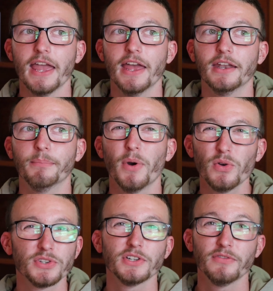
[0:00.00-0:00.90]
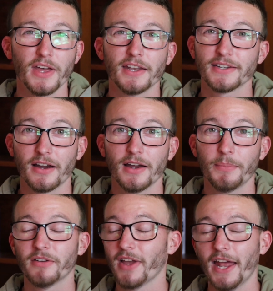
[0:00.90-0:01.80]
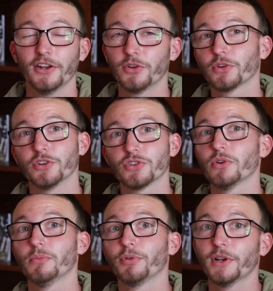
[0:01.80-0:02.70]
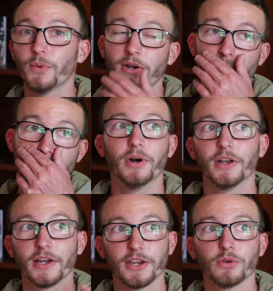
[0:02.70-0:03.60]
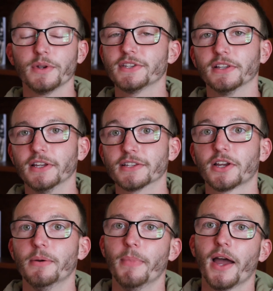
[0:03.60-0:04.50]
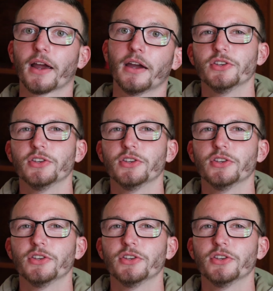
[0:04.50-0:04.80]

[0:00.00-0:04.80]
and most of that time I've had it under control pretty well, but here recently it's come back.